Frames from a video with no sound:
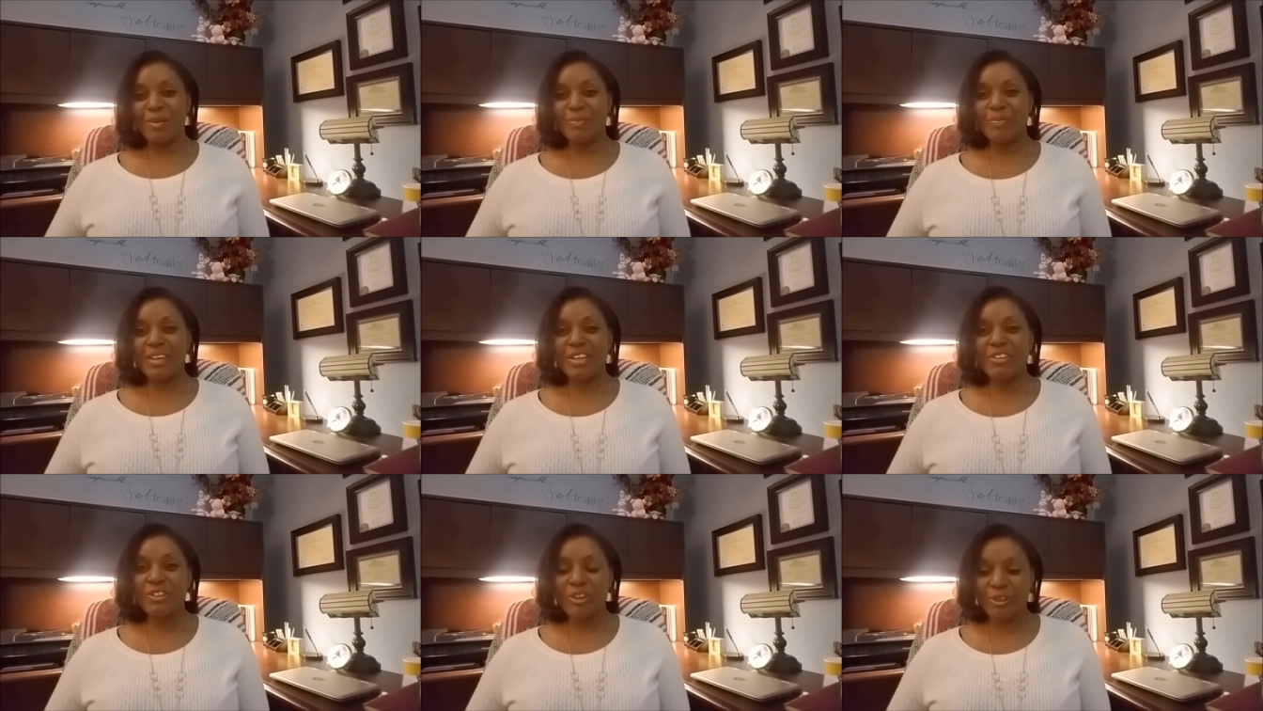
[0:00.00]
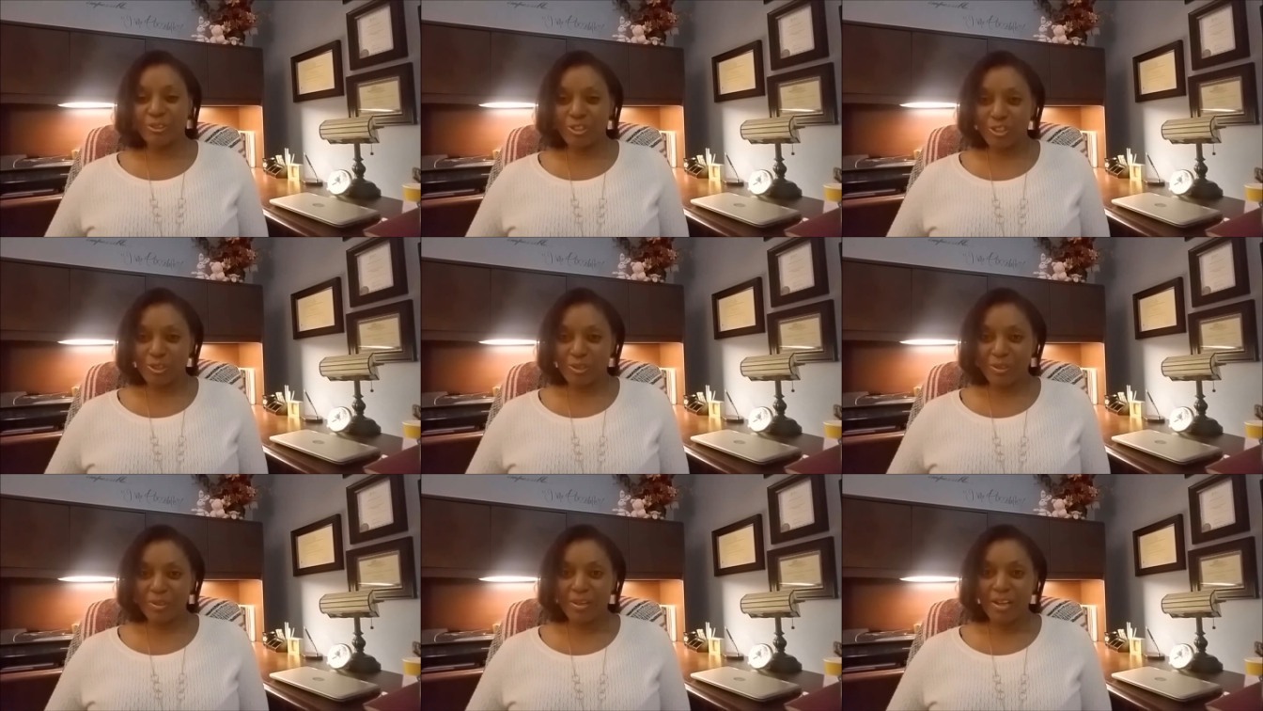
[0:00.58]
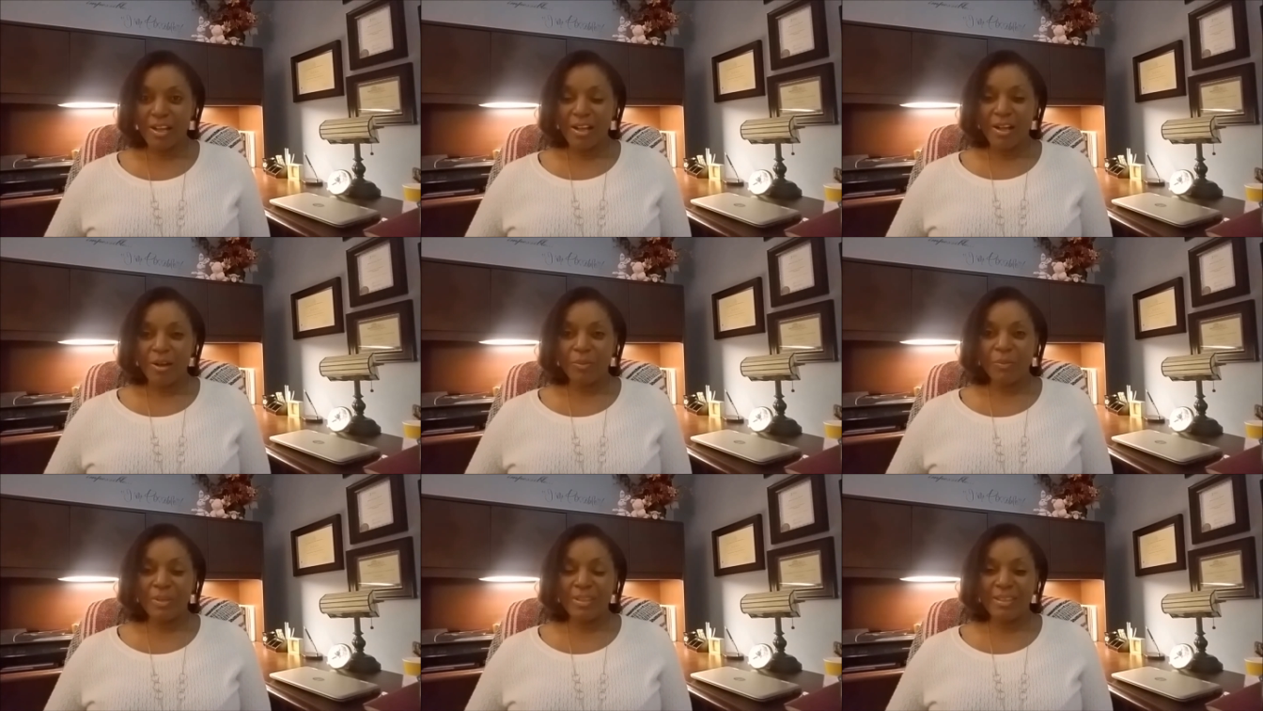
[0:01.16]
They nurture.
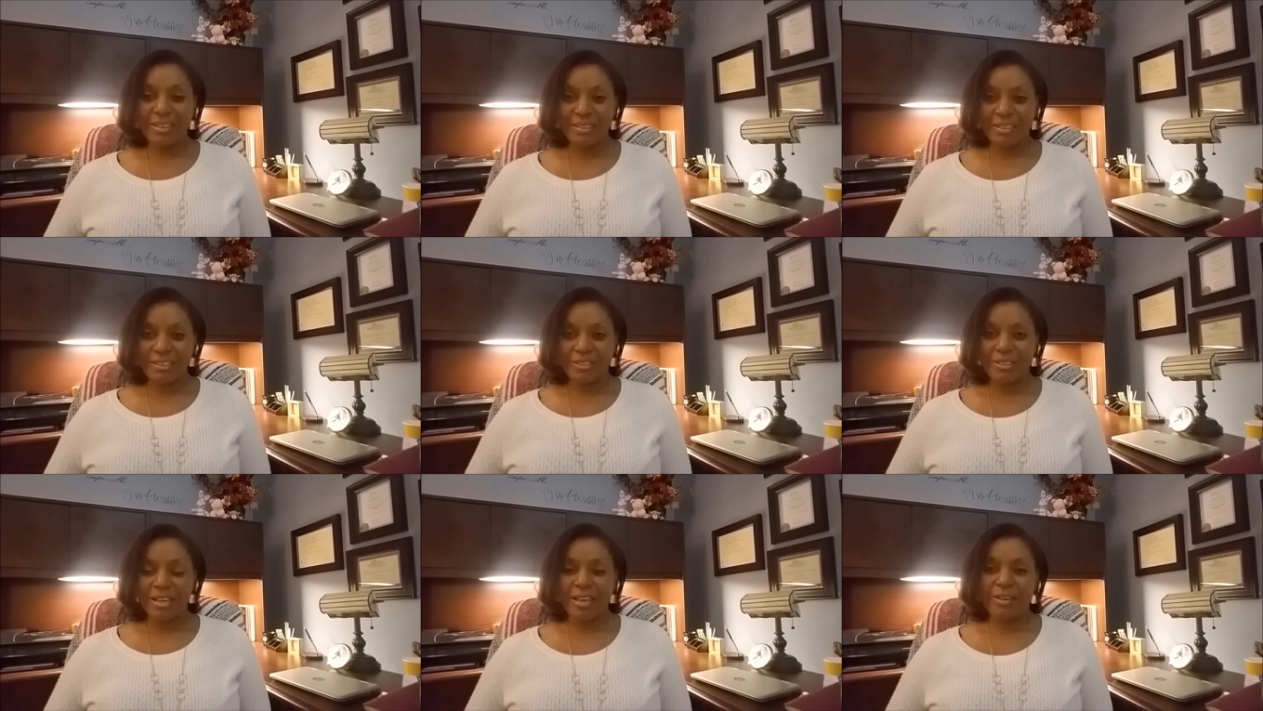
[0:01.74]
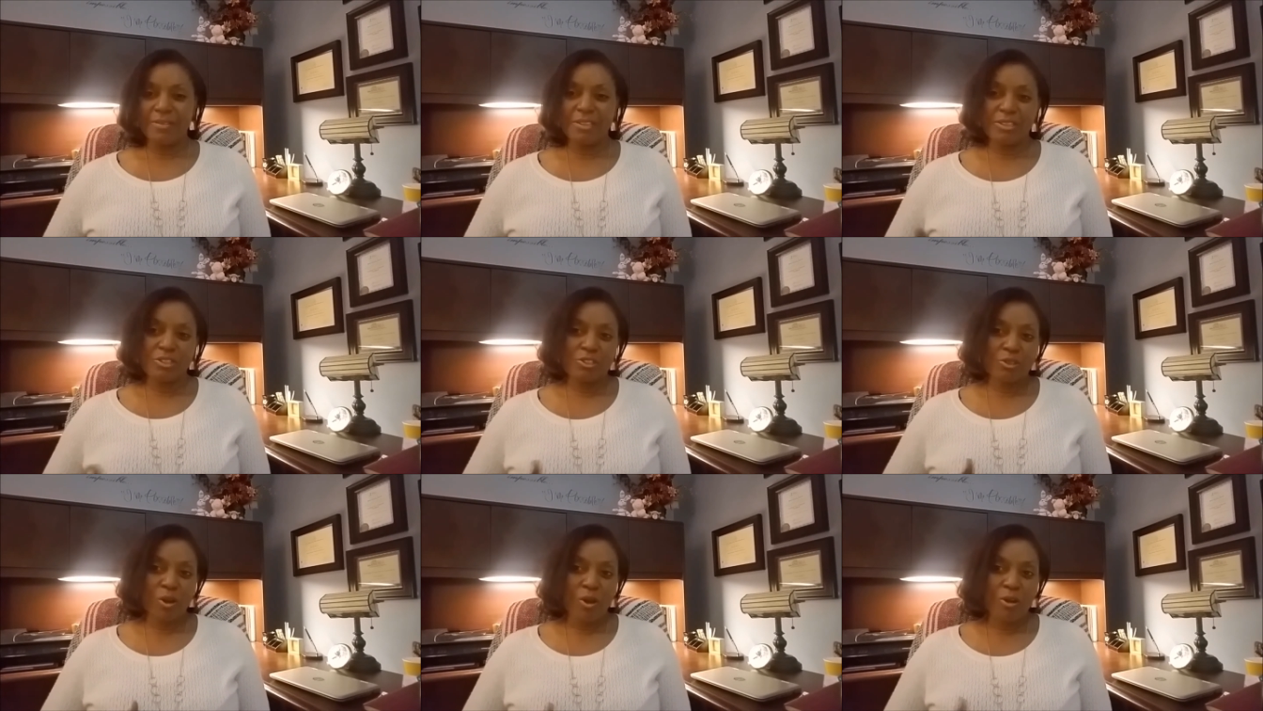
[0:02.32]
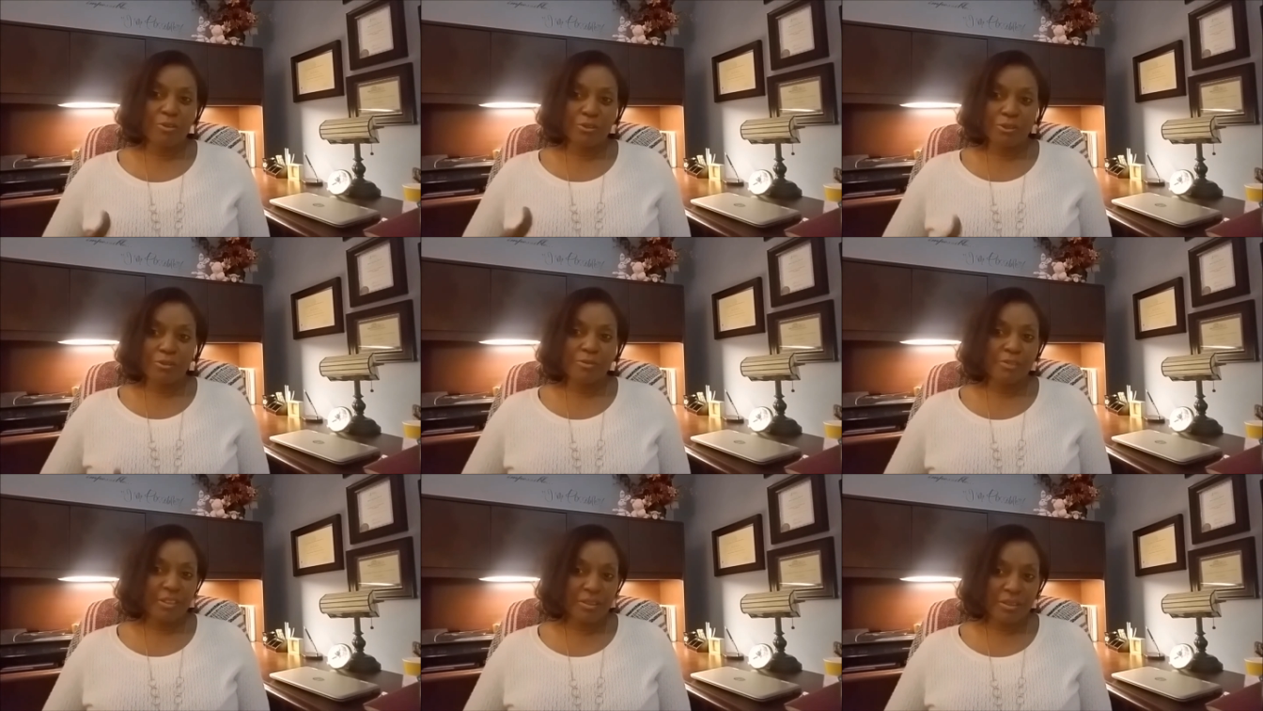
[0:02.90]
When they need to have these softer
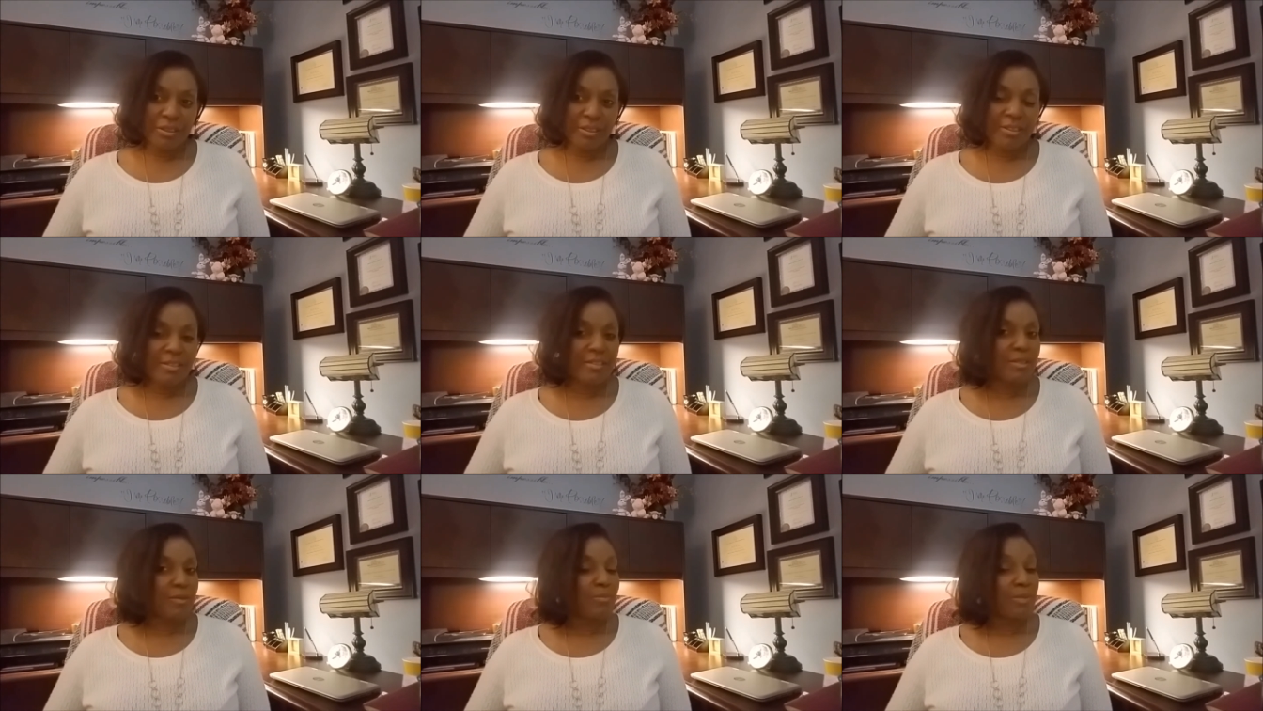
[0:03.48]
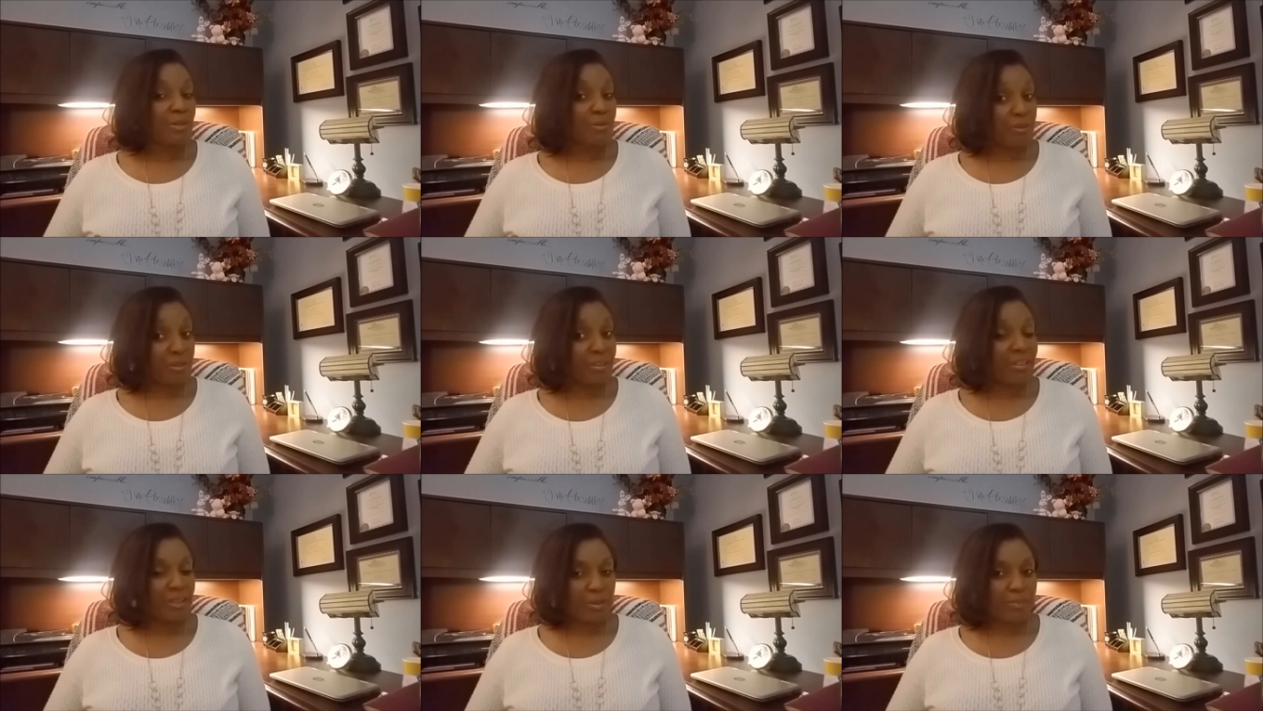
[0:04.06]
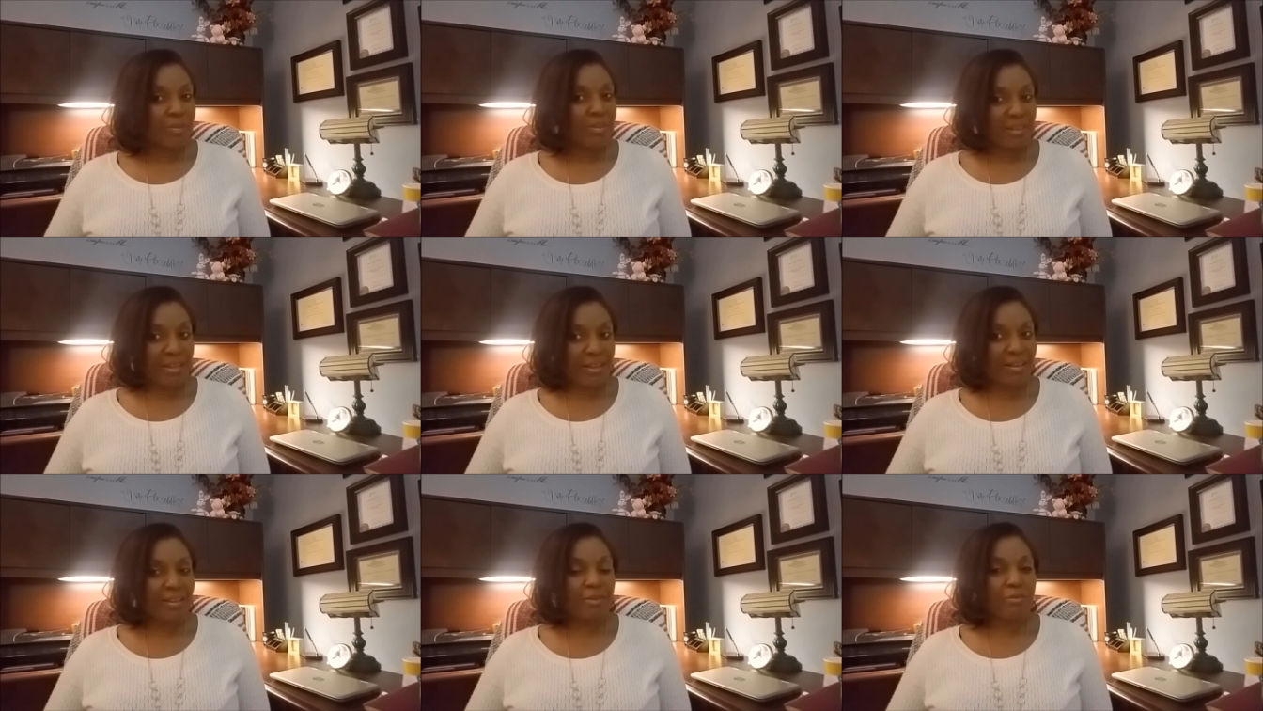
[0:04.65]
feelings and be really
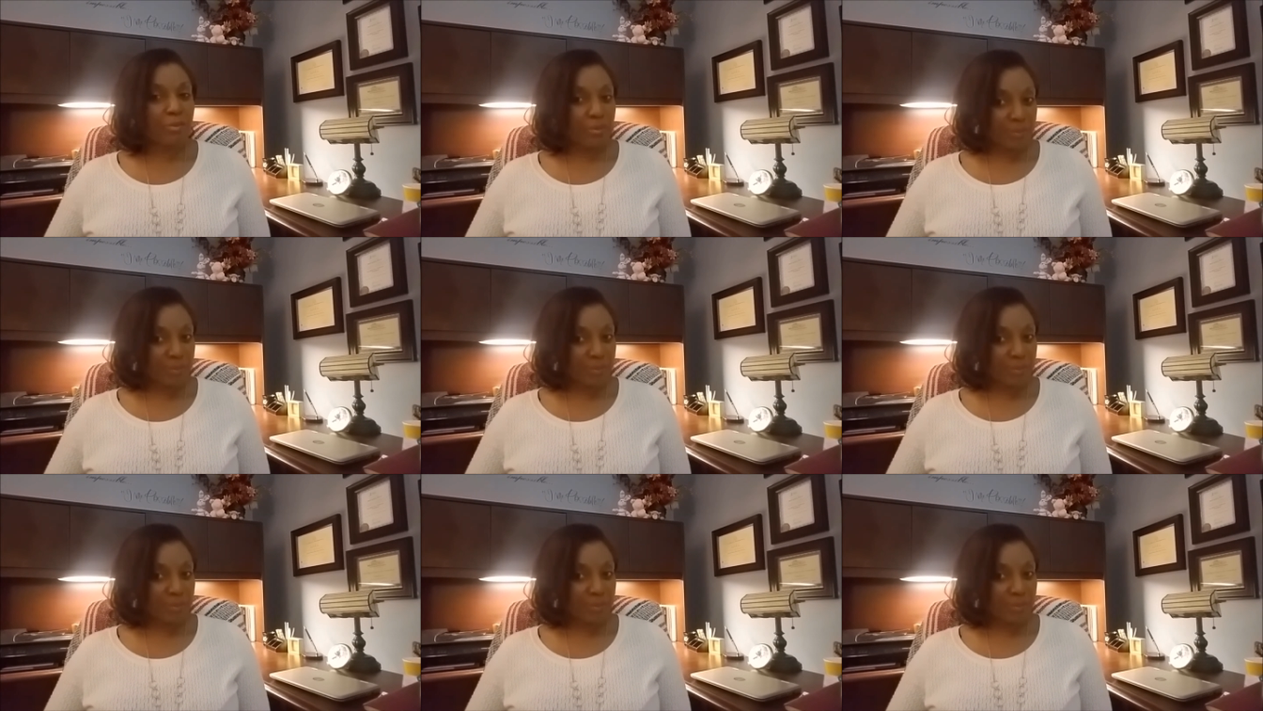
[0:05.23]
empathetic